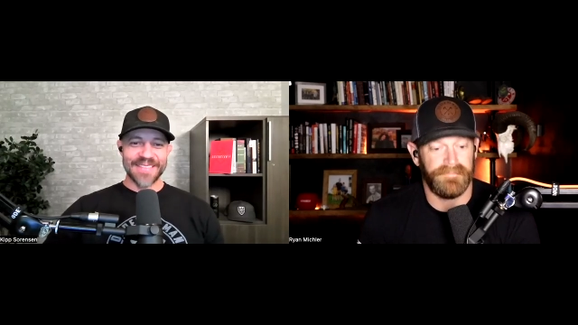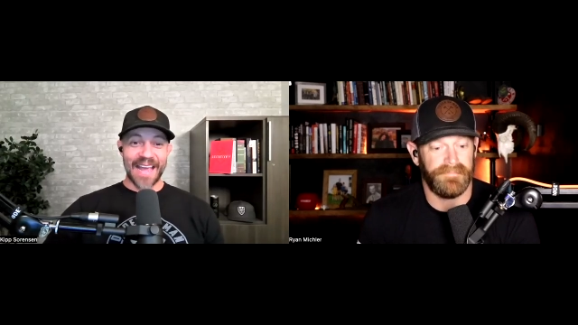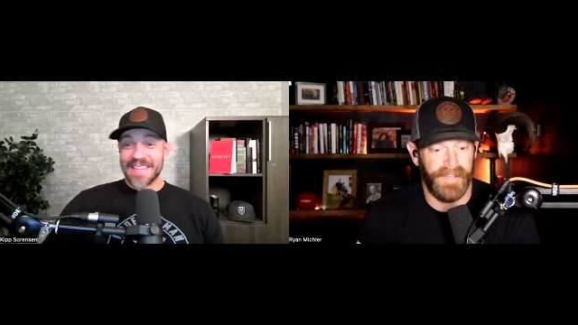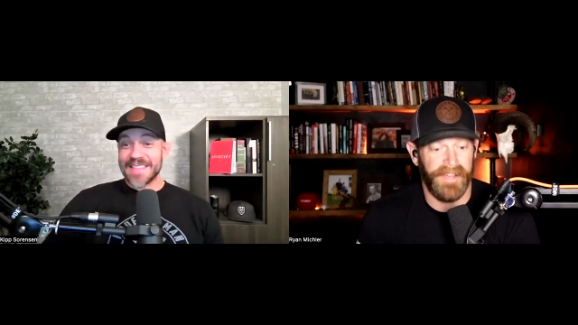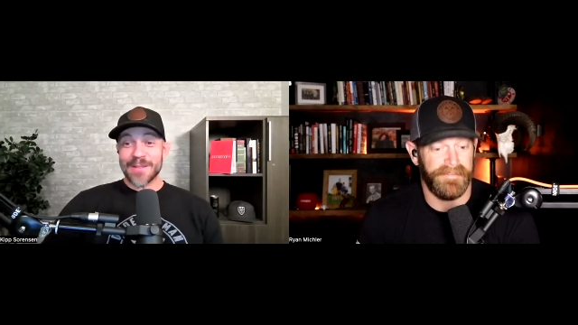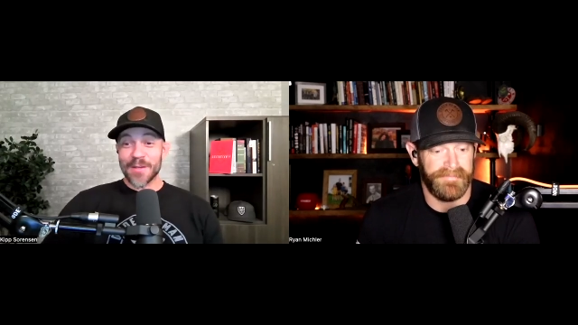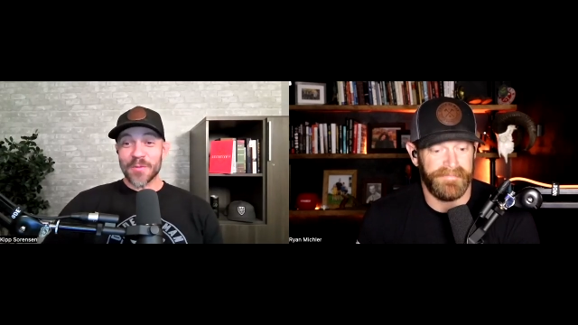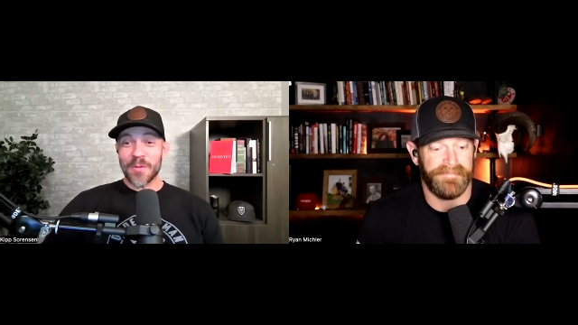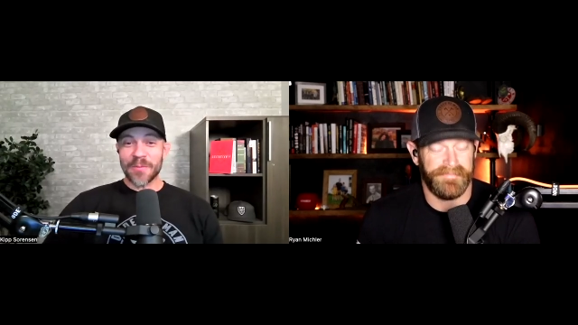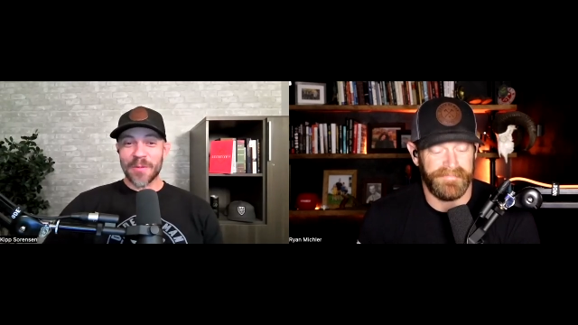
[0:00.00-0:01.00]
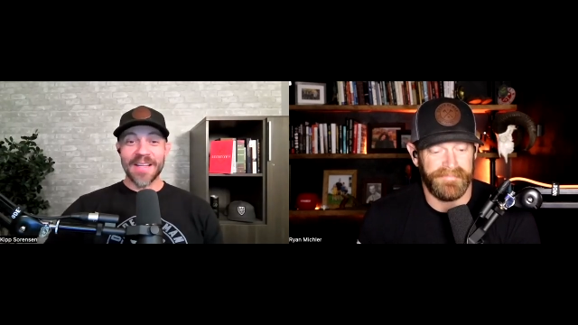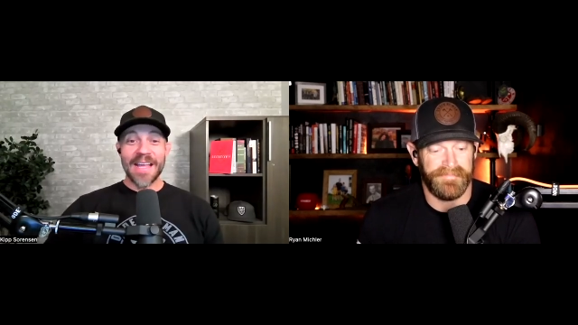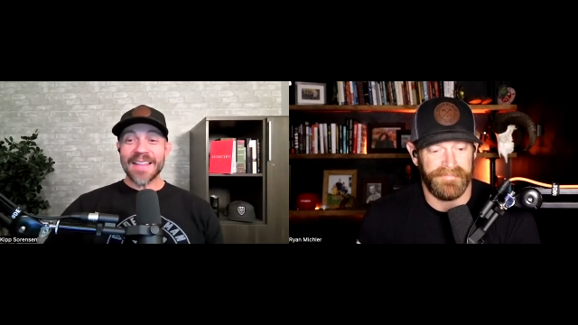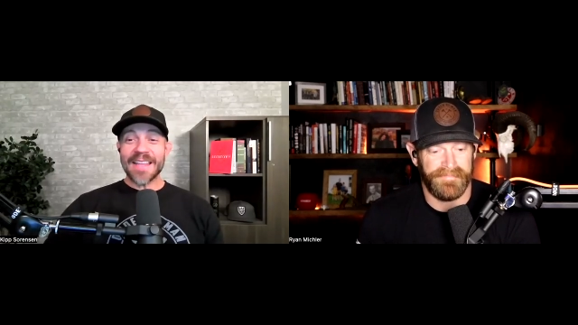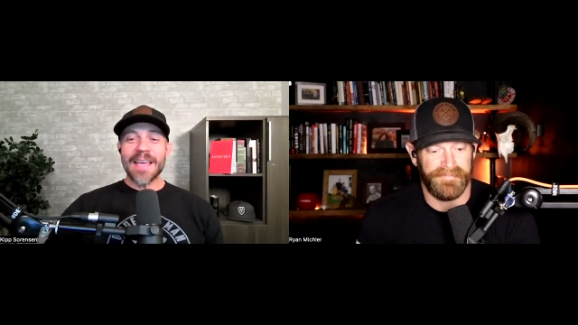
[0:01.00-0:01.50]
Speaker 1: Yeah. I think those went well.
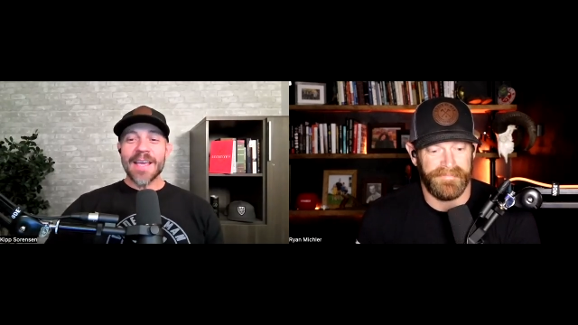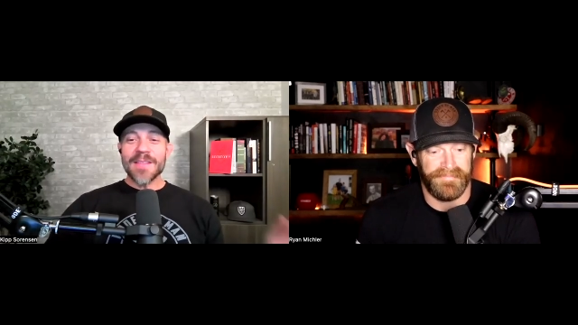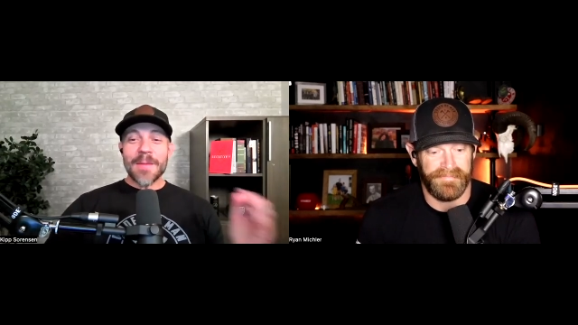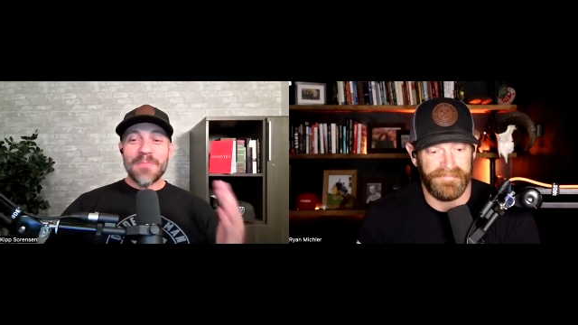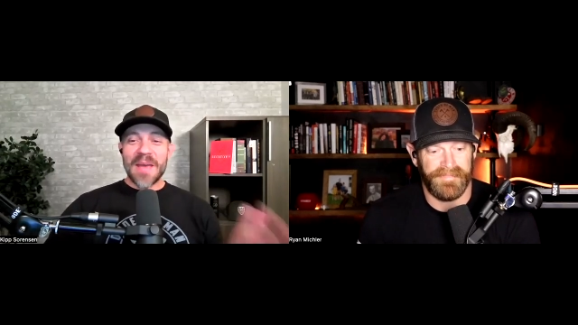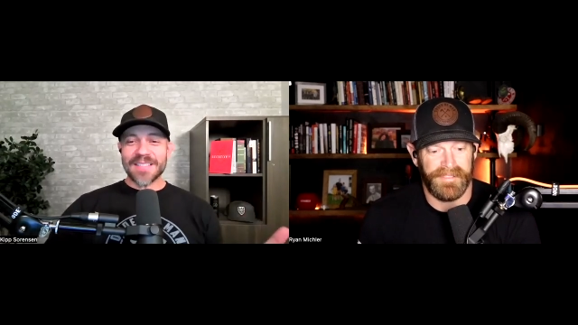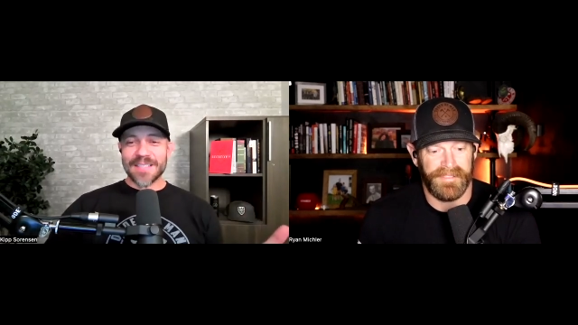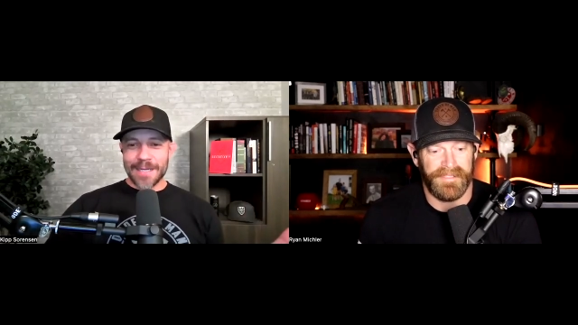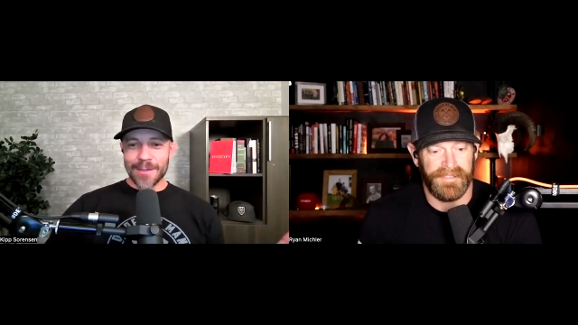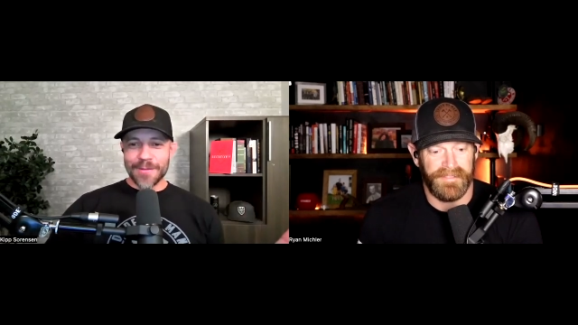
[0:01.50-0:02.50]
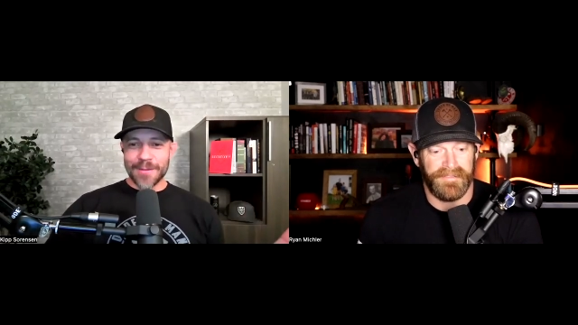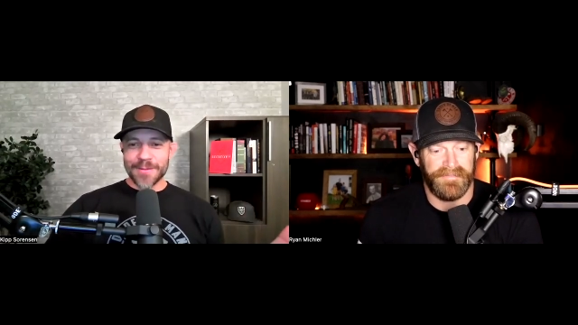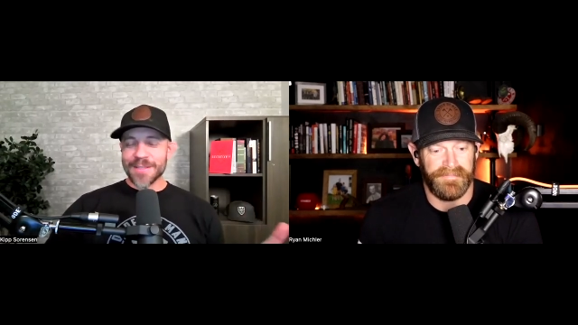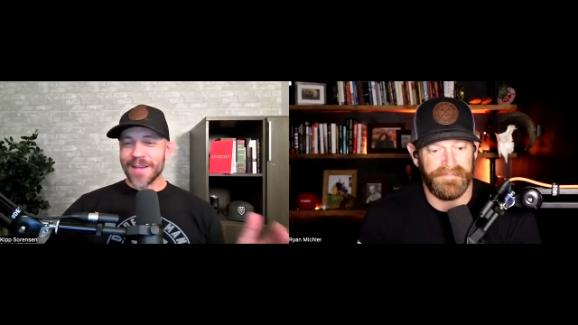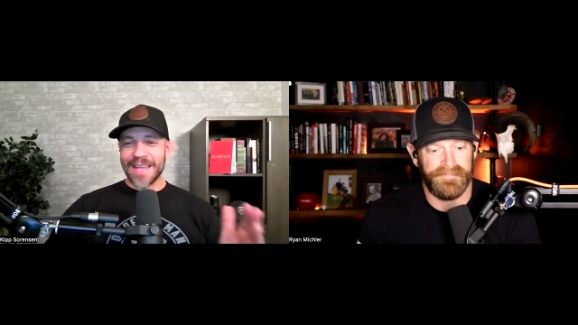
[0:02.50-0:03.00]
Like the best
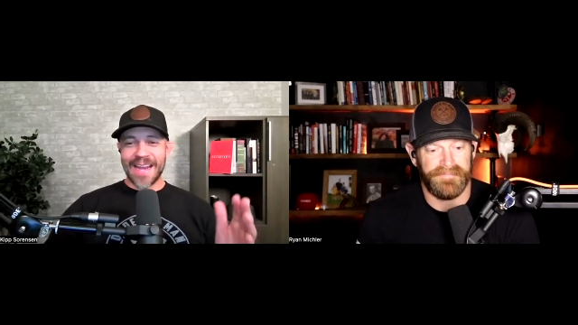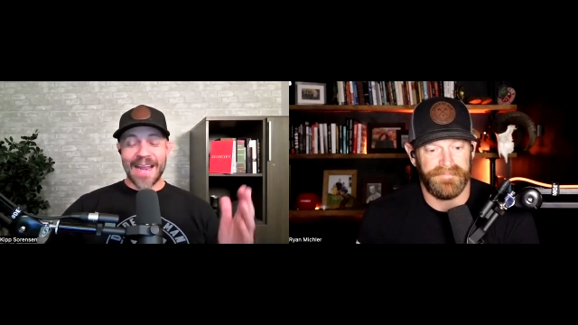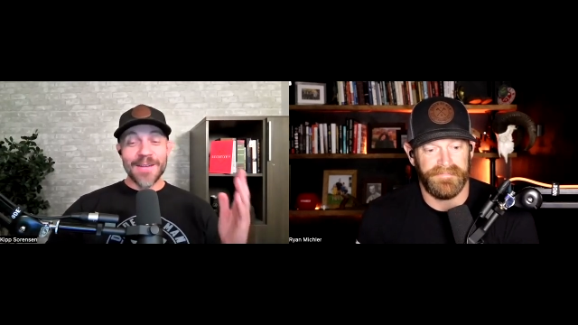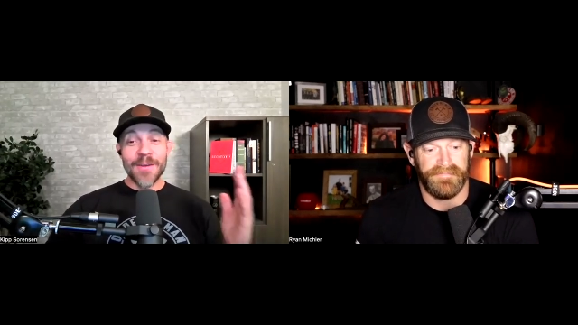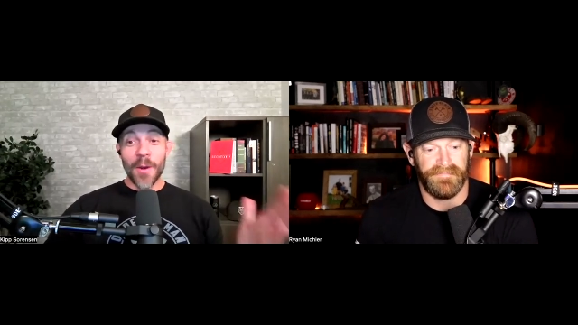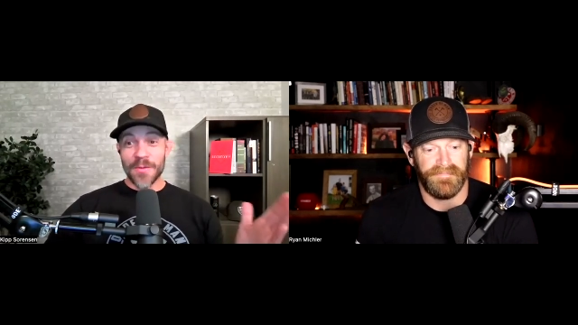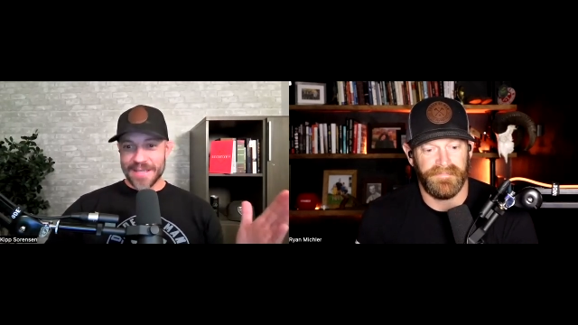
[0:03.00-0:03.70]
interviews, and I know